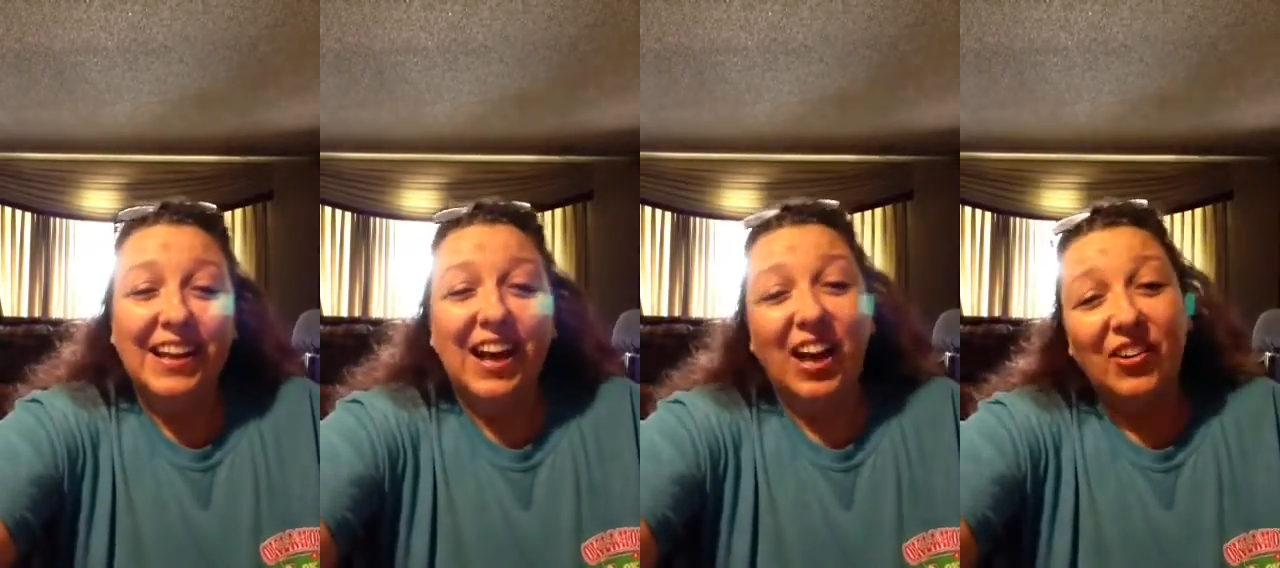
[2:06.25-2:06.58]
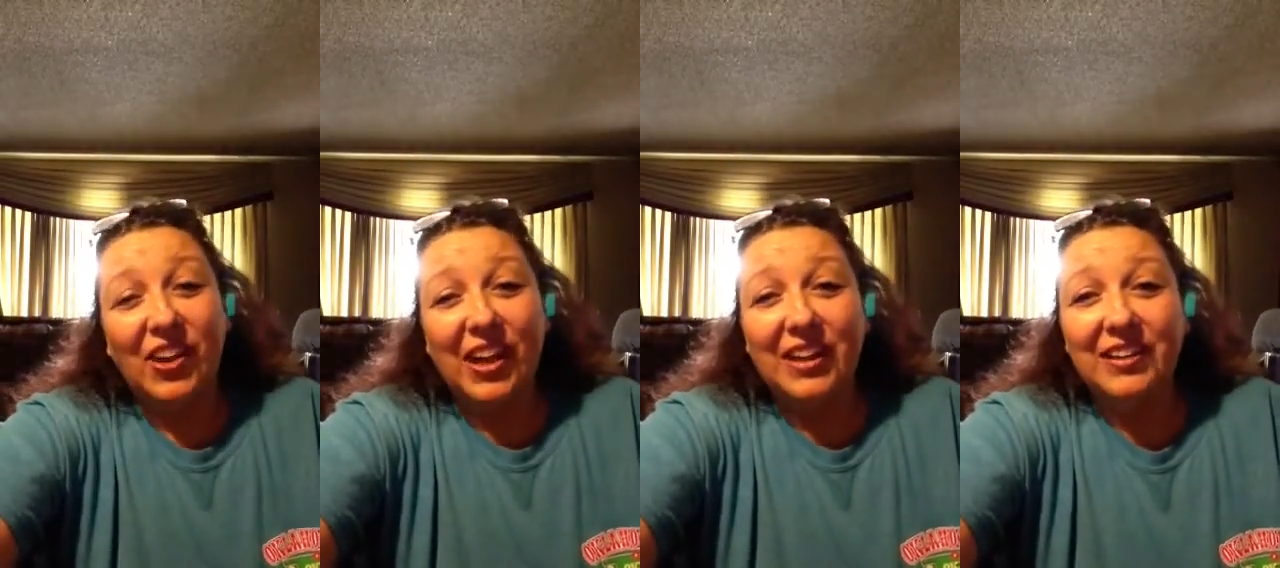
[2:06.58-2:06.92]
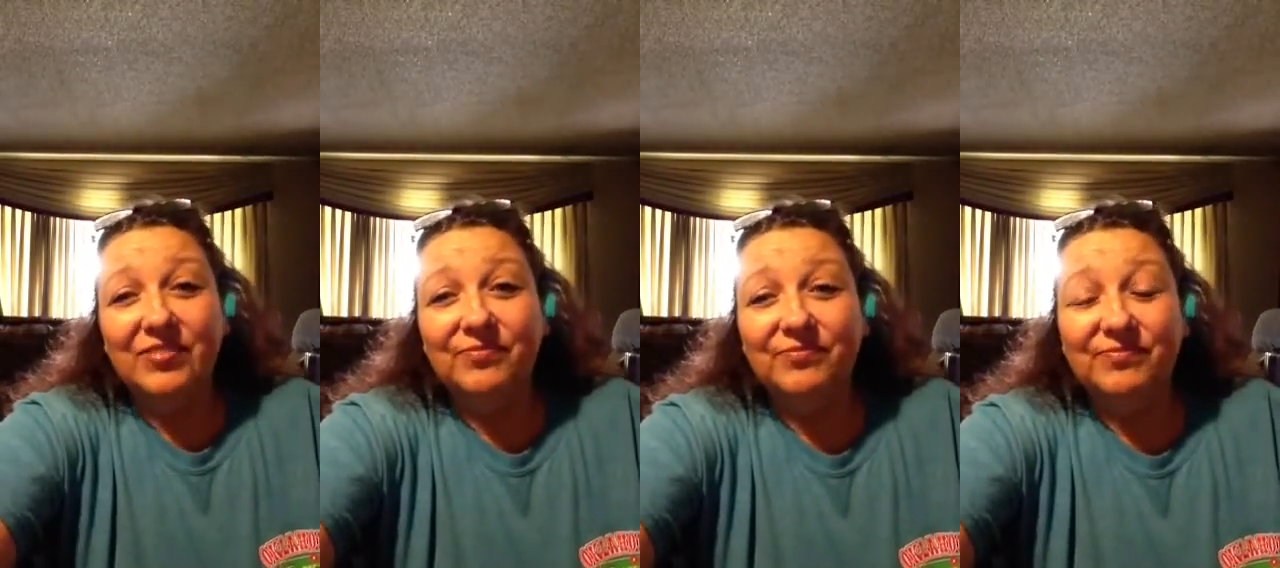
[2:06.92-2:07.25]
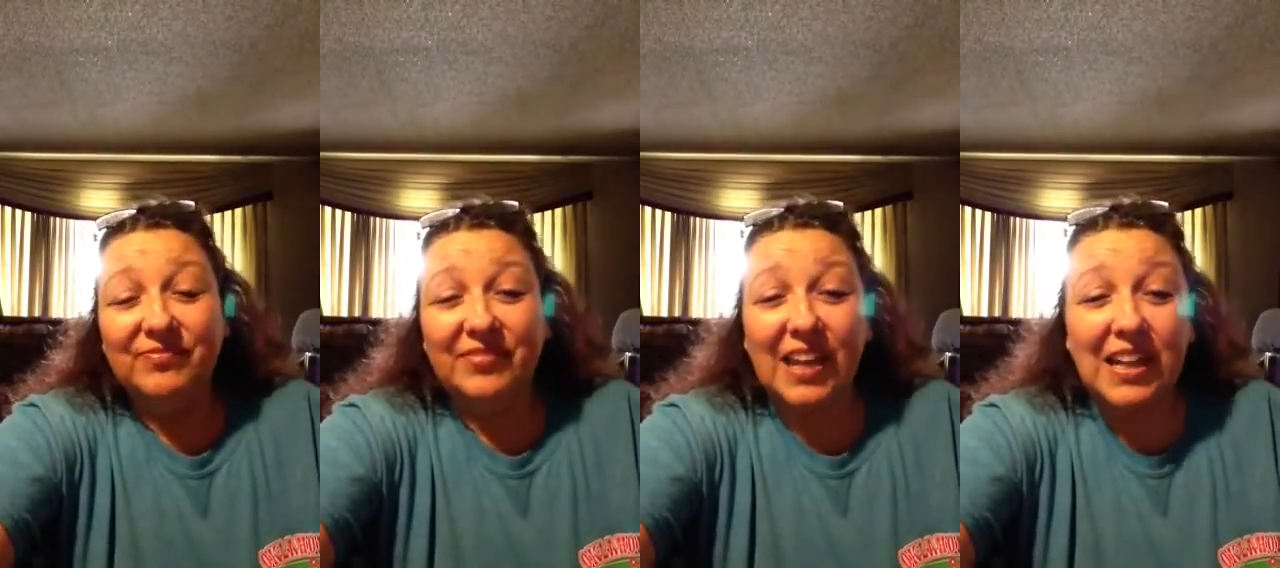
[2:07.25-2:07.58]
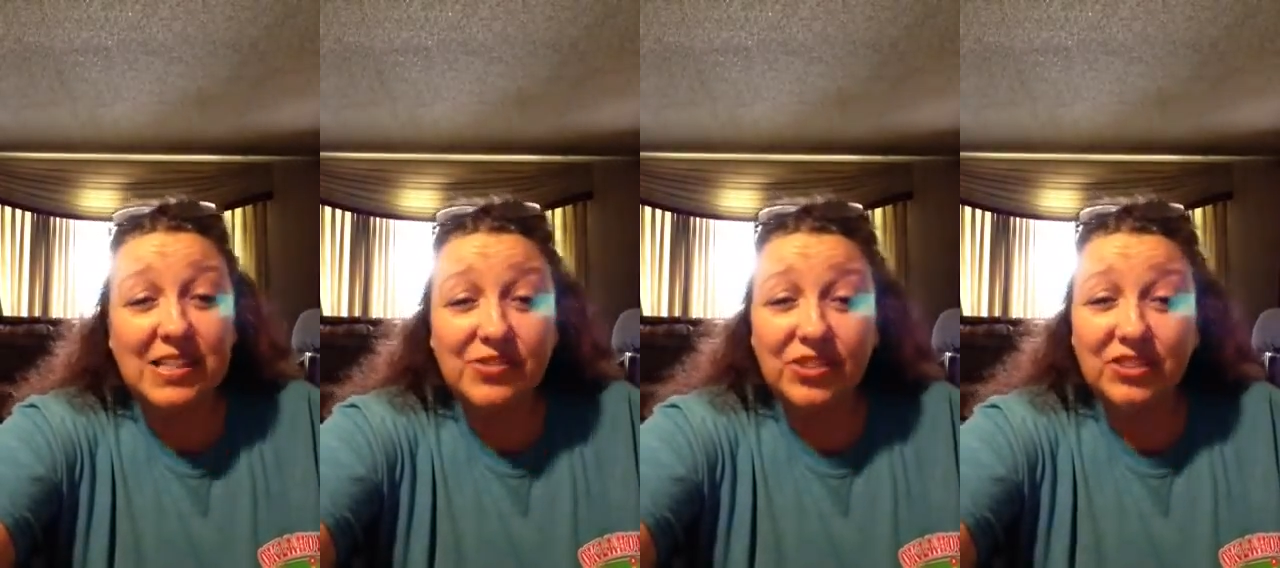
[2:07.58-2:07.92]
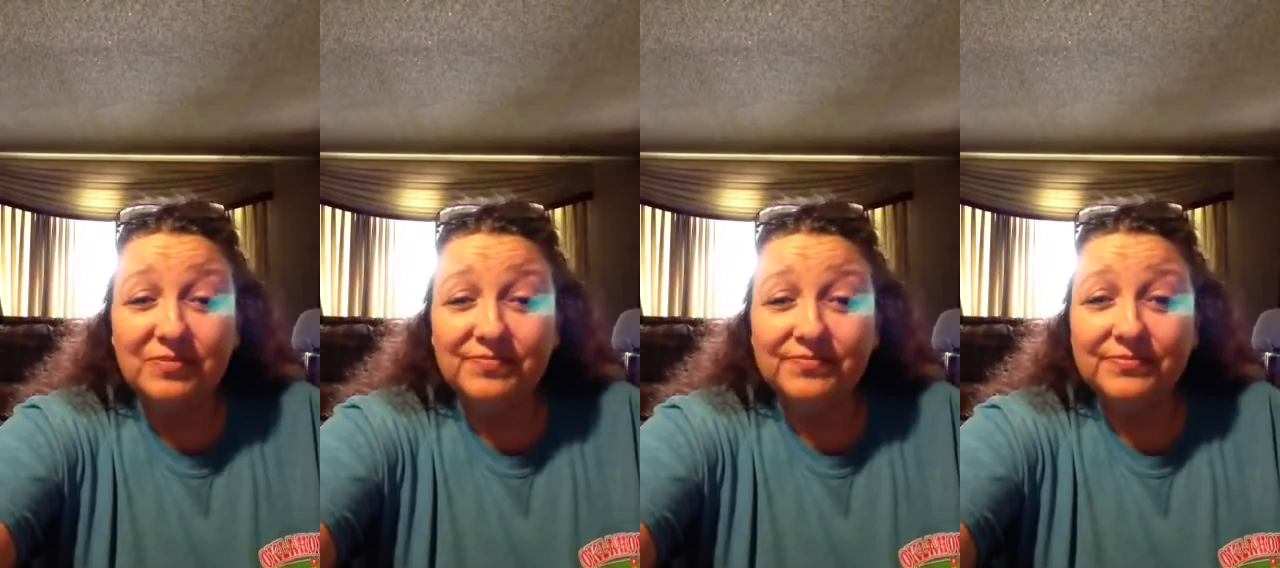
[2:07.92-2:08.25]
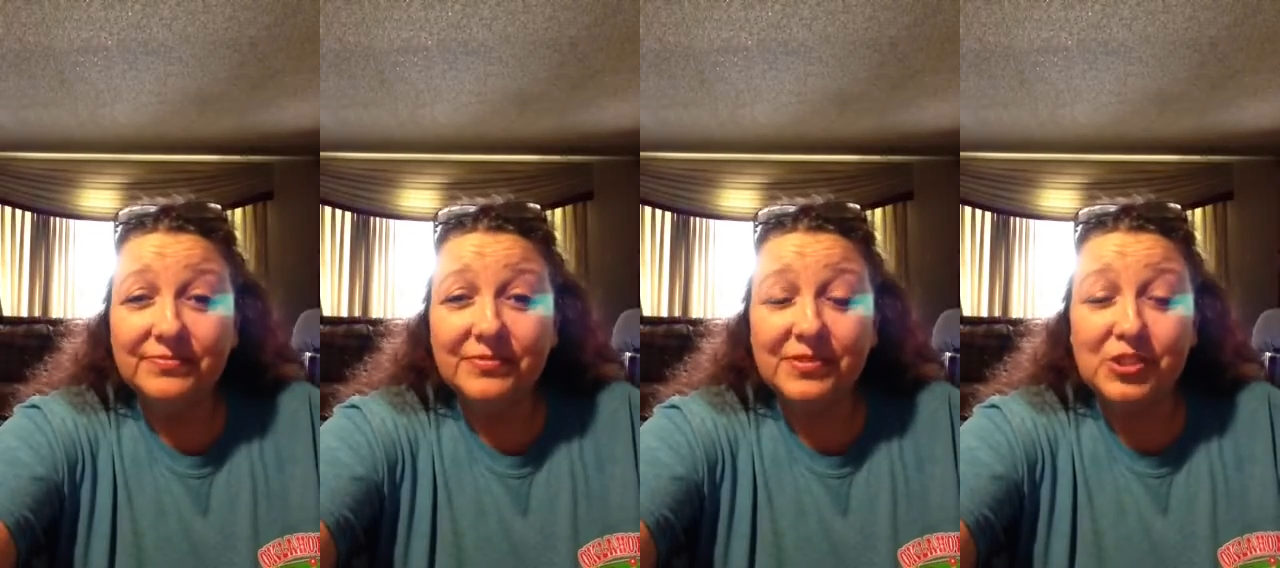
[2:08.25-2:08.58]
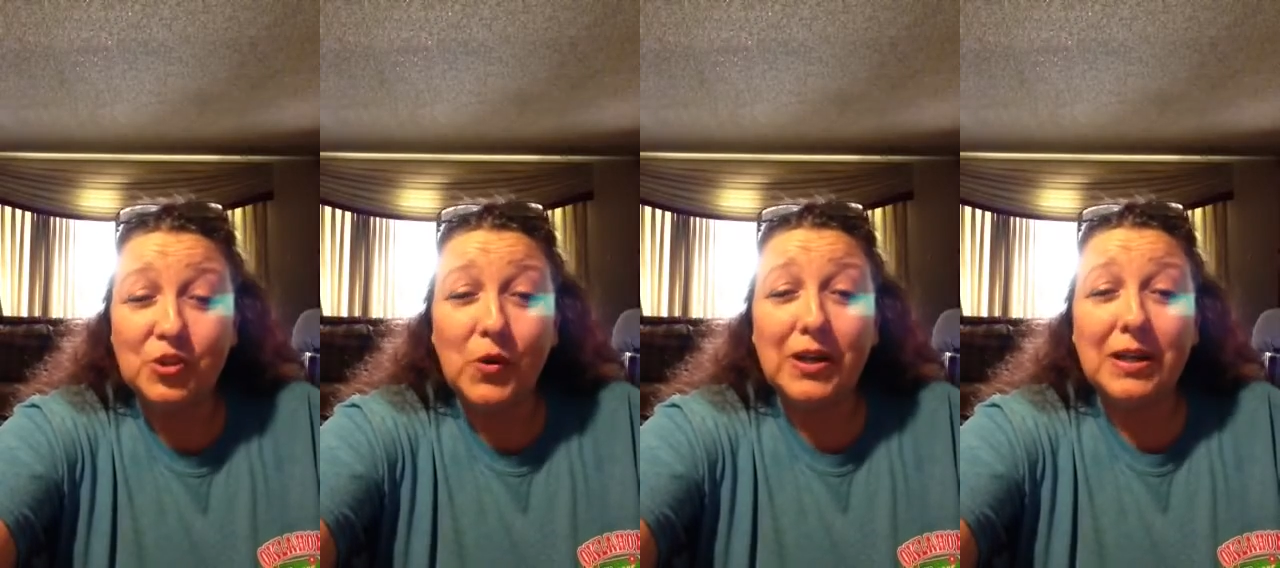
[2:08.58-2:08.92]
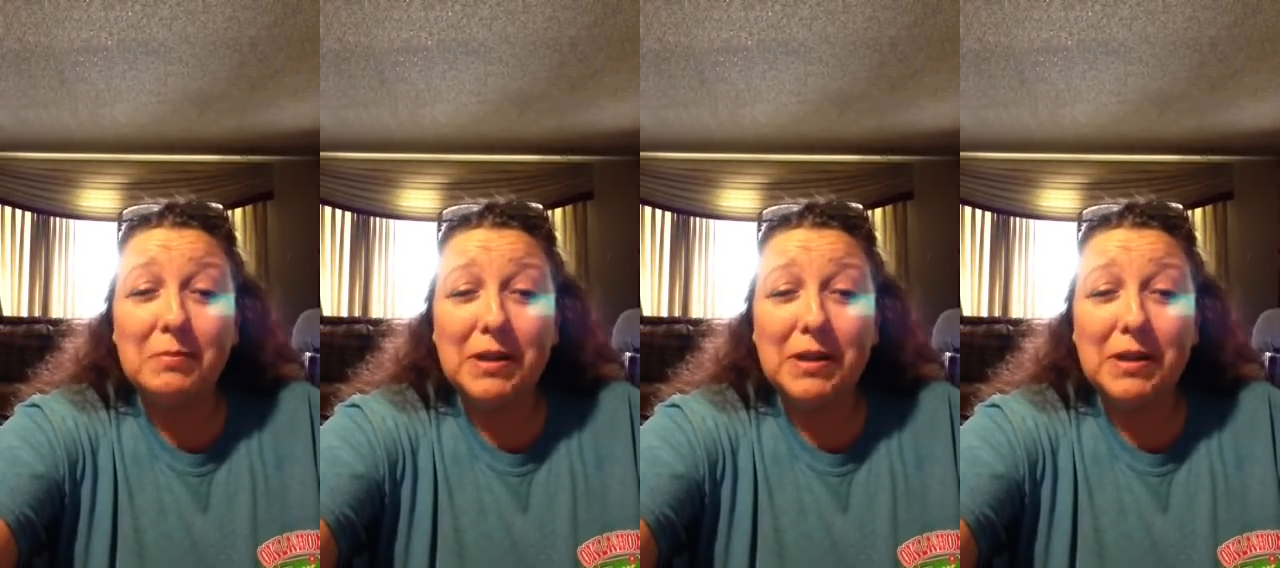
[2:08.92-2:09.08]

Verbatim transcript: okay. Thanks for joining